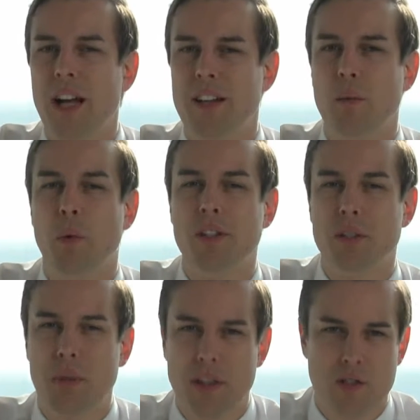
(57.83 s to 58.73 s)

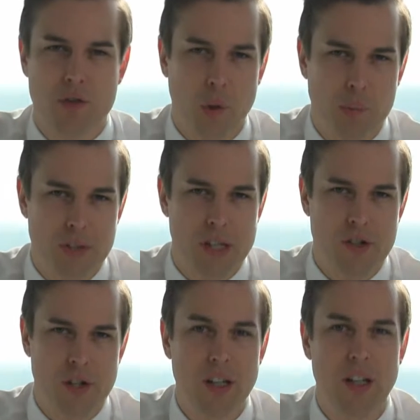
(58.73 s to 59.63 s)
underwater with his short
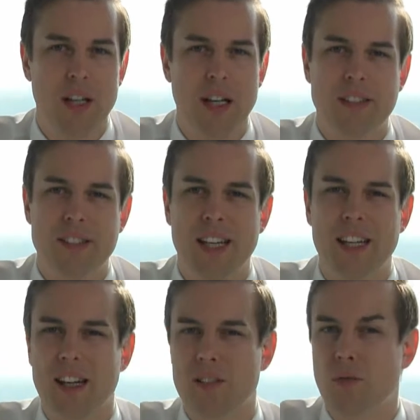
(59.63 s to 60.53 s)
position as the
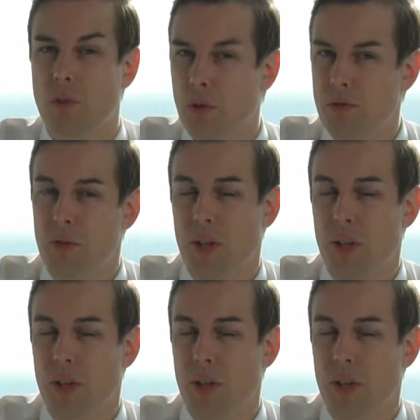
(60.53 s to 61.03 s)
index rose in the